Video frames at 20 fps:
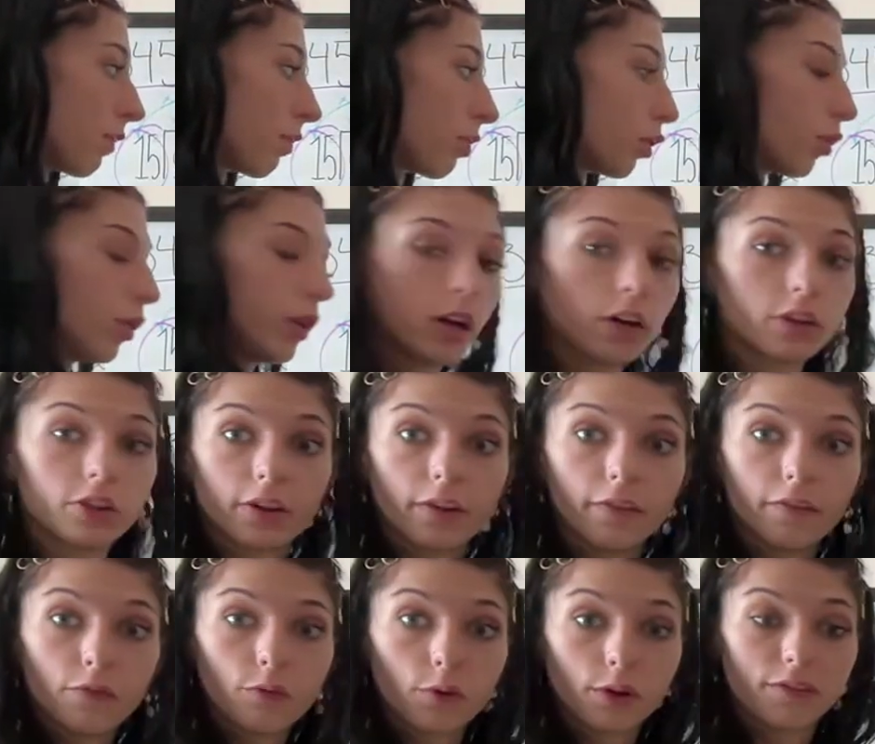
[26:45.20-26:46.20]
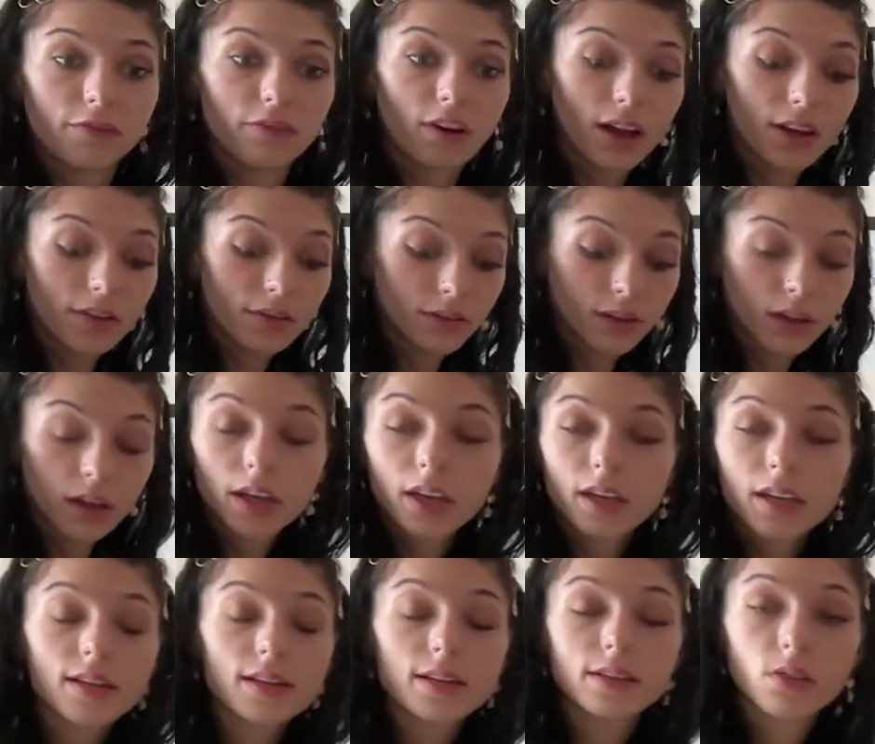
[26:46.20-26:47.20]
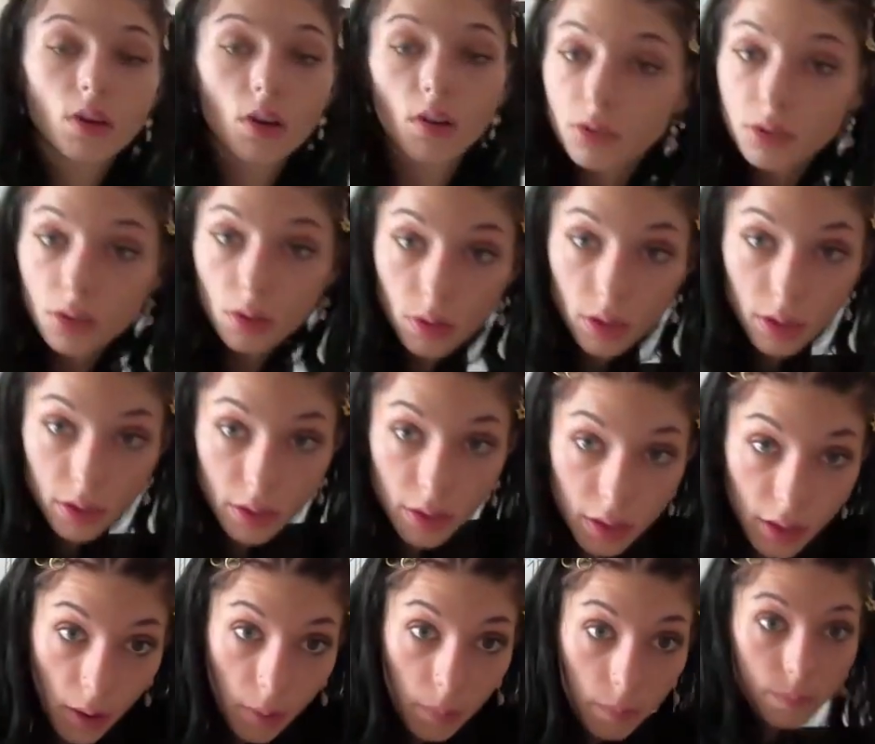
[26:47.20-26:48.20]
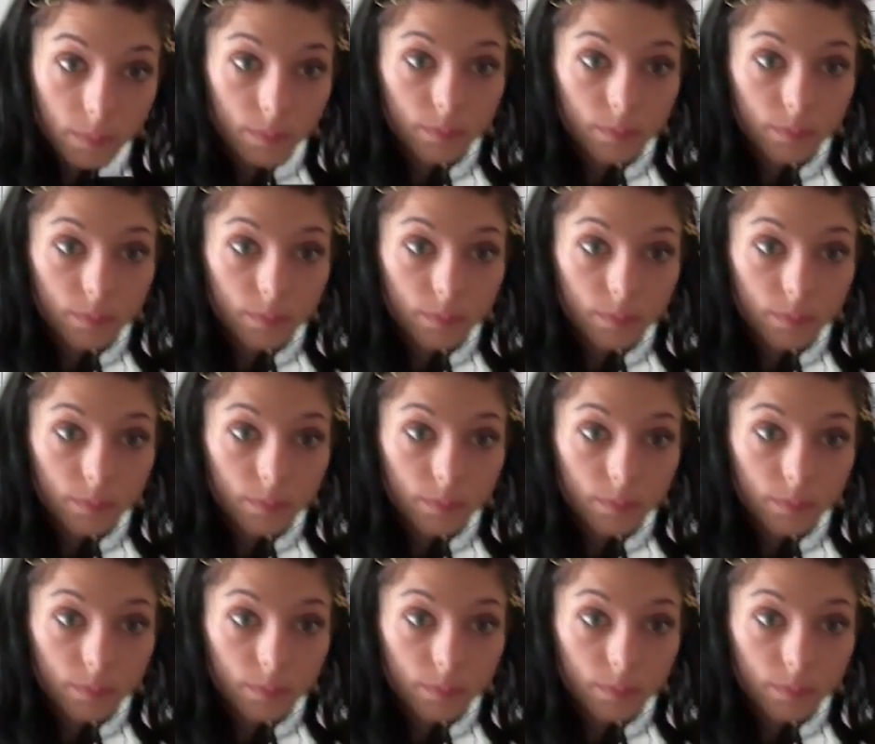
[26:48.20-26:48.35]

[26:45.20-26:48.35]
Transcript: of 345 is also good to go.